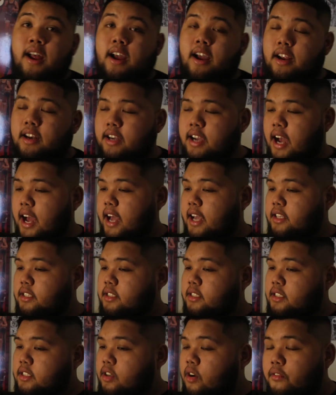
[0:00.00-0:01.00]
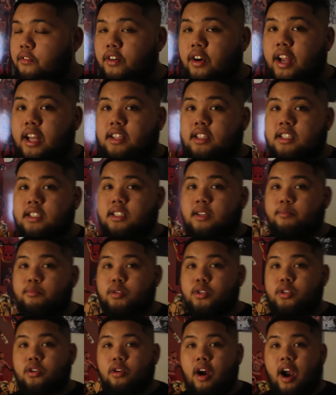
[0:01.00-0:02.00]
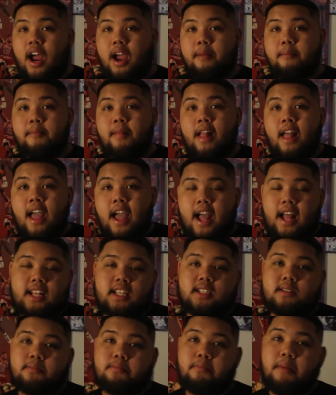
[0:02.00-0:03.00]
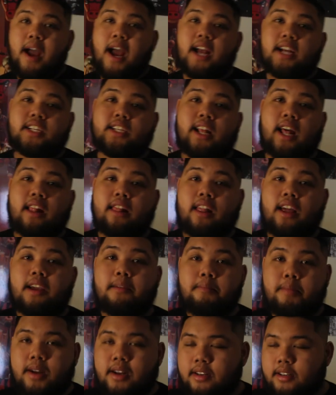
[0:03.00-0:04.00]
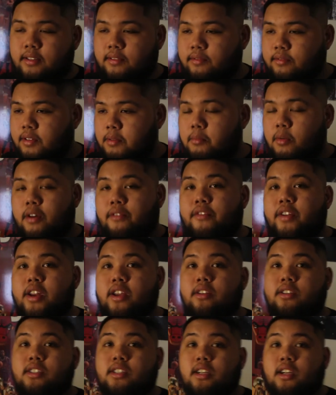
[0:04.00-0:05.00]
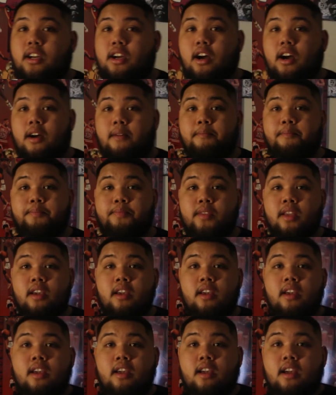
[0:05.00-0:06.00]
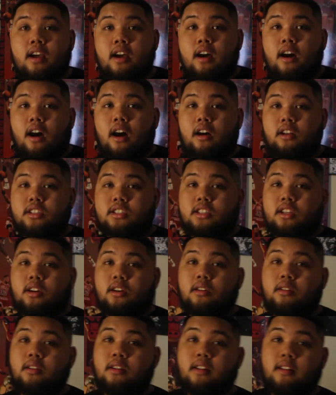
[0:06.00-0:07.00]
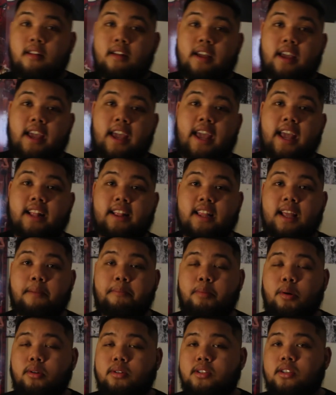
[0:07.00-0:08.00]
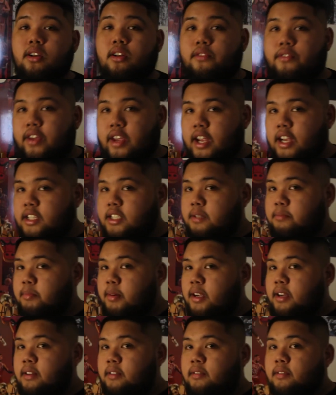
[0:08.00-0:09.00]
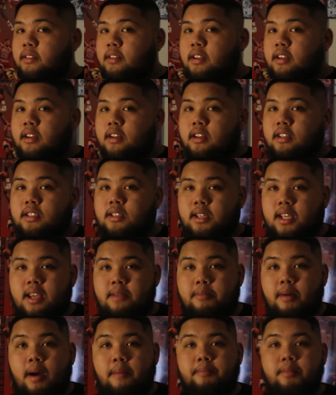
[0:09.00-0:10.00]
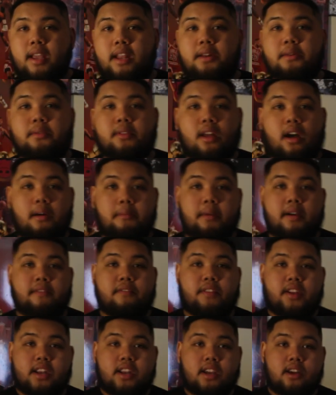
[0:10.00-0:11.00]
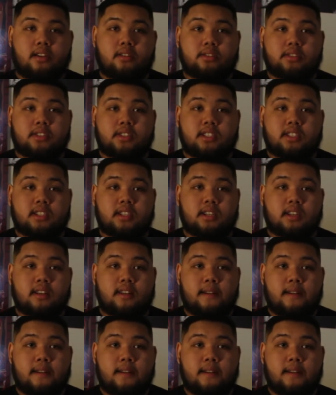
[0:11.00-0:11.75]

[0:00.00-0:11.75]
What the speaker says: And guys, don't forget to subscribe and smash that like button for more videos to come. Also, hit that post notification button to keep updated with all my videos.